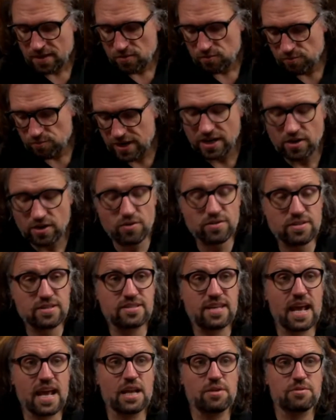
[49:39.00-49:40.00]
we're getting on to
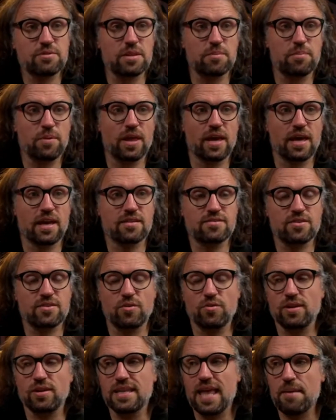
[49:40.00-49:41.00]
tailoring the playing.
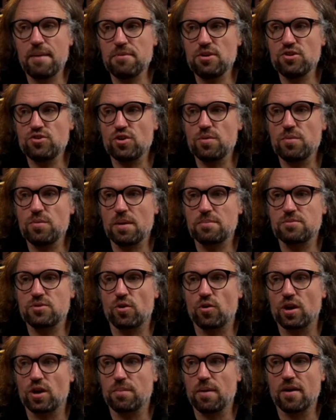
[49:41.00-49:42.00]
So let me show you what I'm
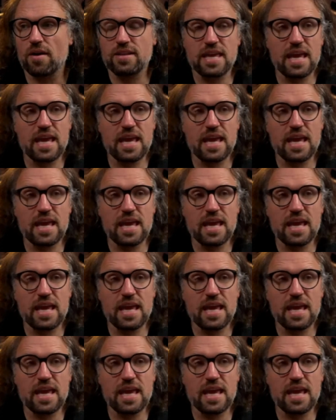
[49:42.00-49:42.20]
talking about.